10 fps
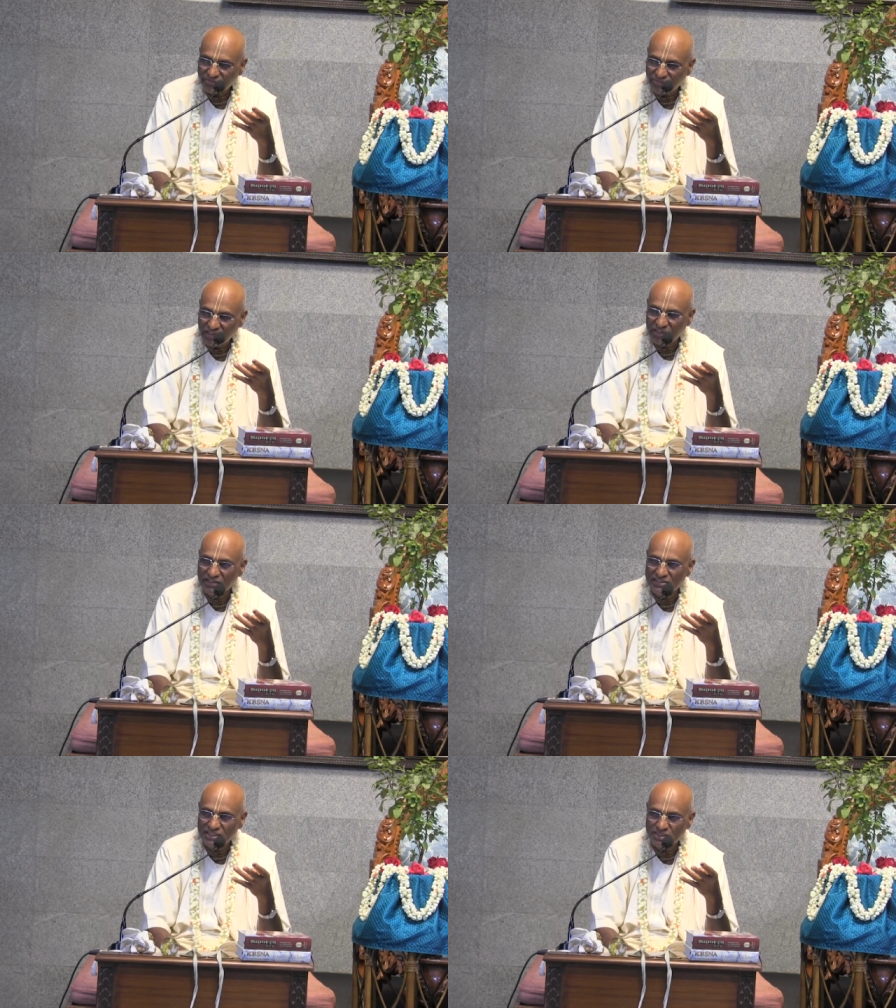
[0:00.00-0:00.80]
Feeler
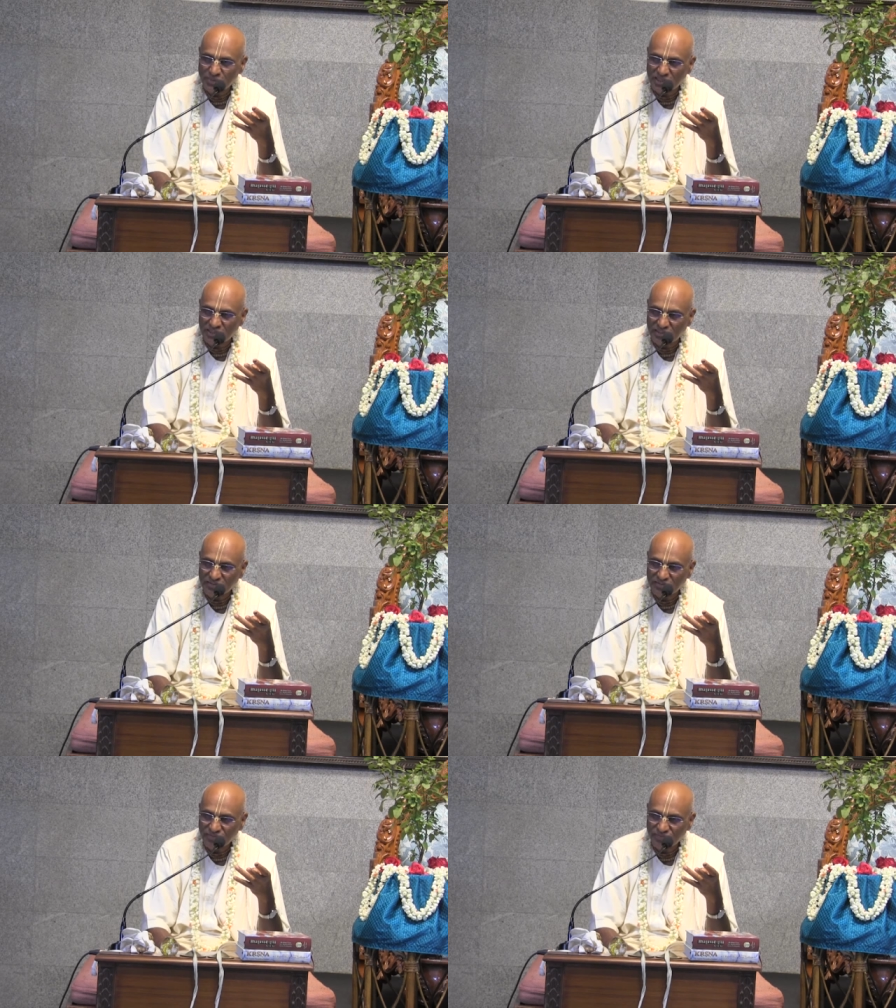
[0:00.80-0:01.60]
is a spirit.
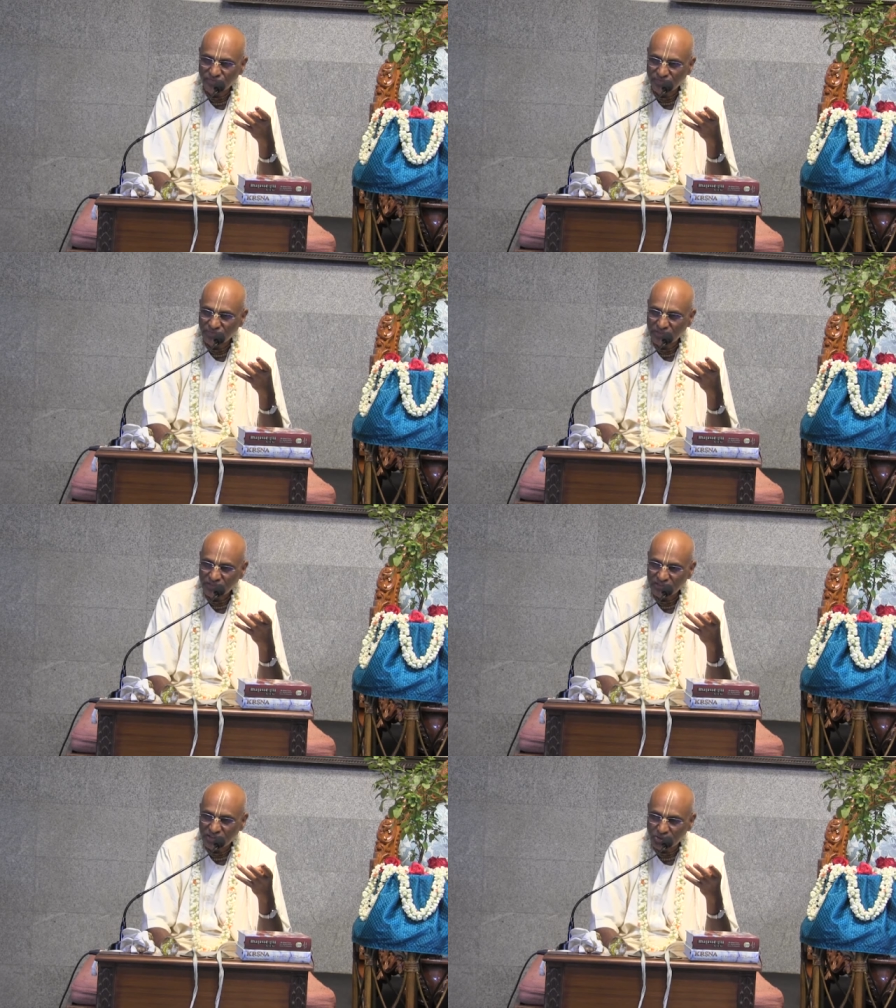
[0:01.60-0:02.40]

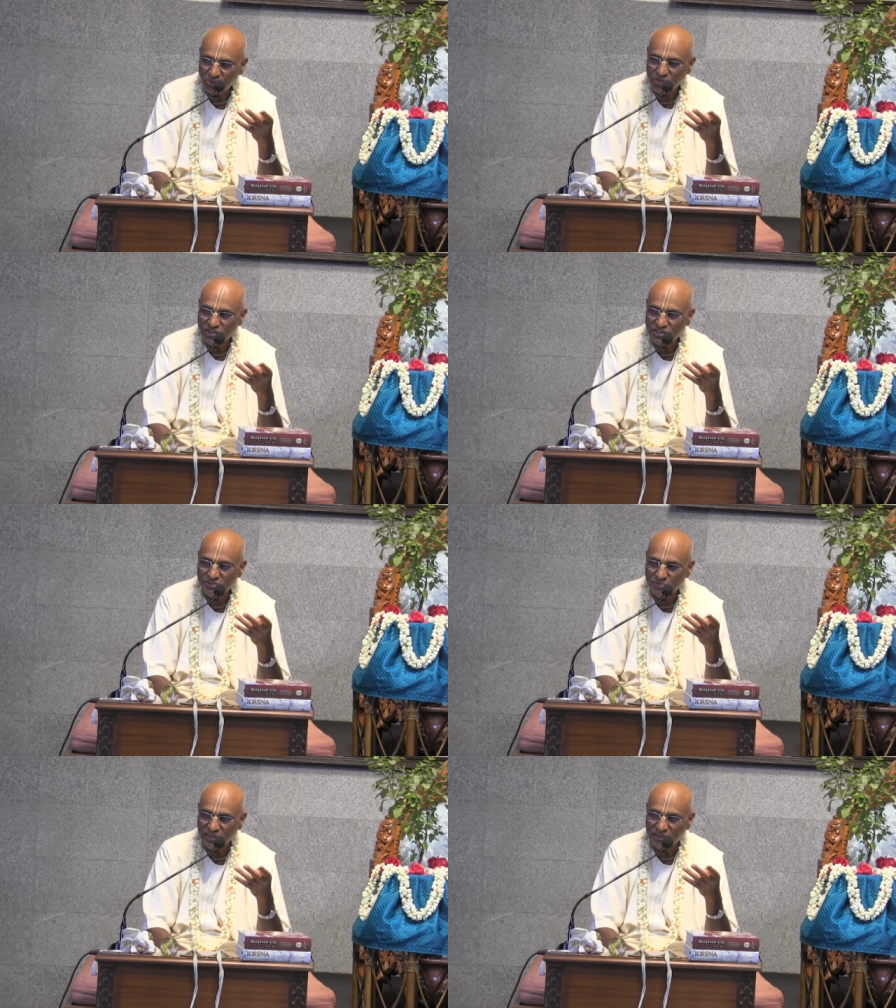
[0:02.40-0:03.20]
The doer is a
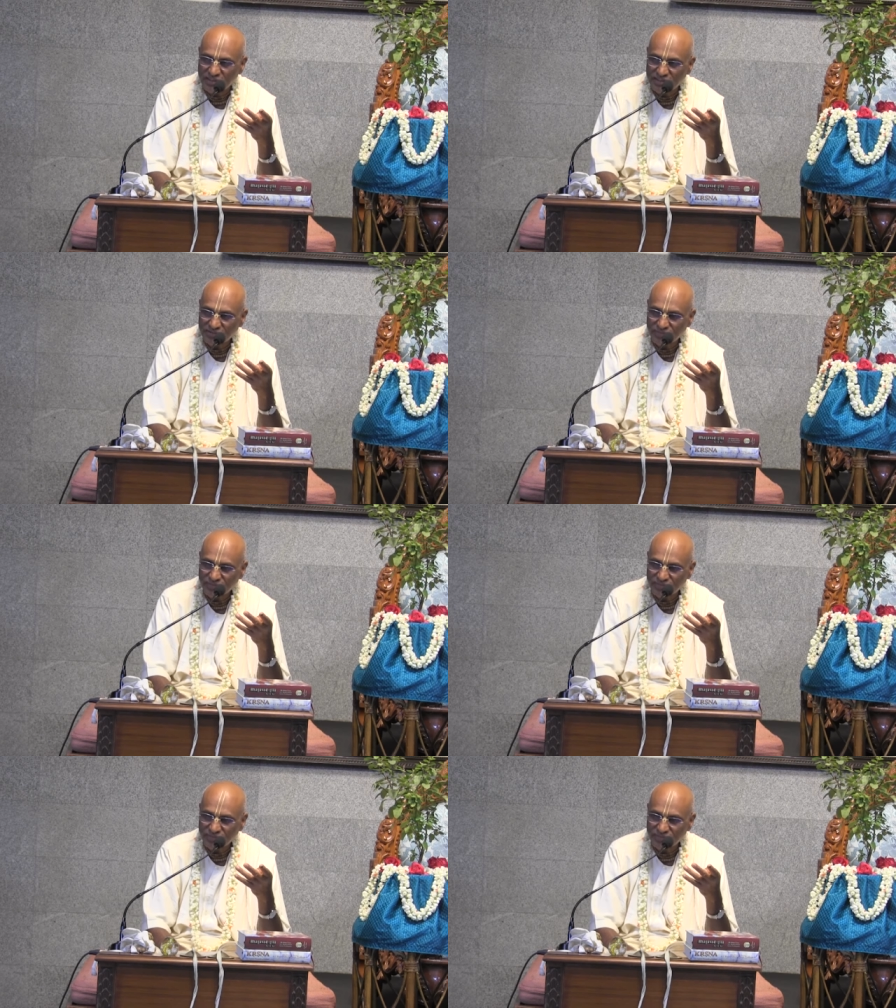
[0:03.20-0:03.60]
spirit.